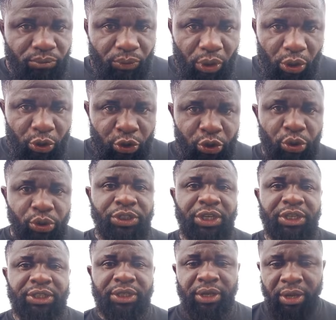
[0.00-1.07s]
Use
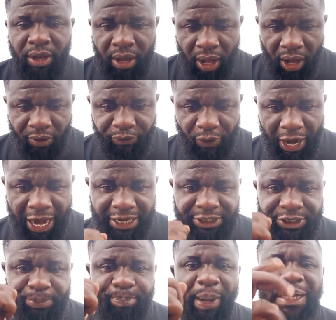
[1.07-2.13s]
it for
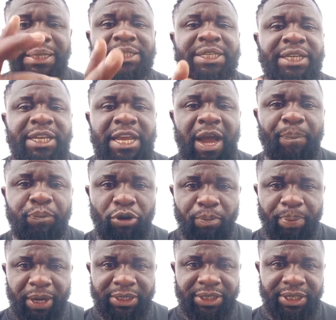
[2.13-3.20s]
antibacterial
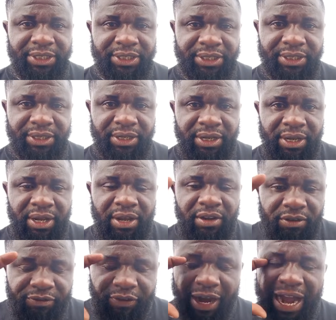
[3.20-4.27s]
properties,
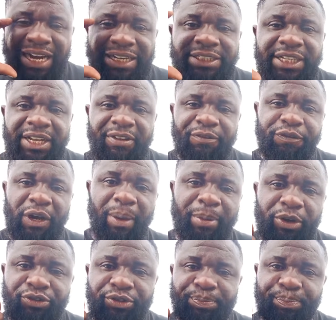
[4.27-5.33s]
for
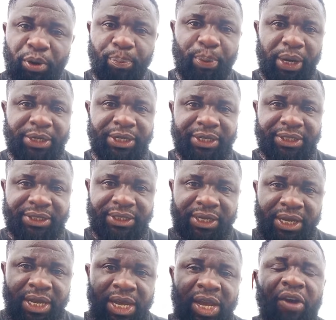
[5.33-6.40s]
anti-inflammatory properties,
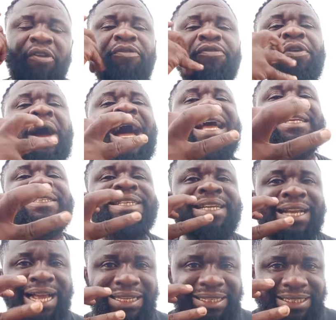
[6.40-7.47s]
for
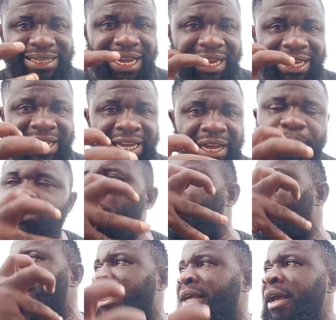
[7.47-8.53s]
anti-cancer. It helps to
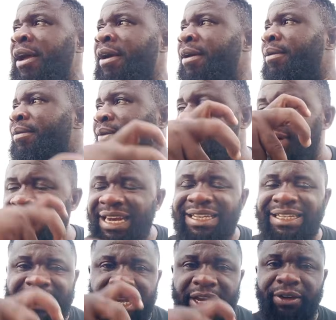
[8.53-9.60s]

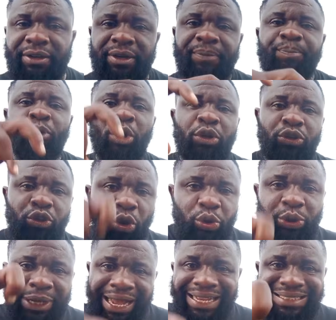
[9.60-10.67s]
eradicate those
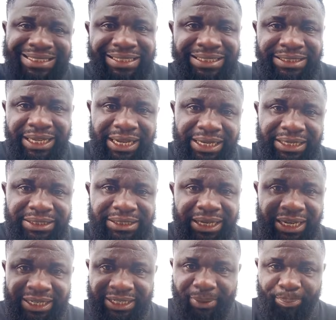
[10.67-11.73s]
cancer cells
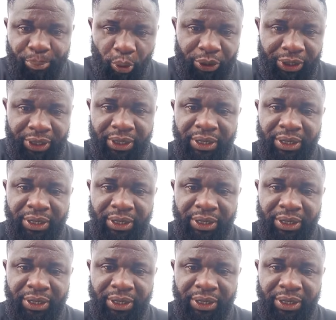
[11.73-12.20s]
in the body,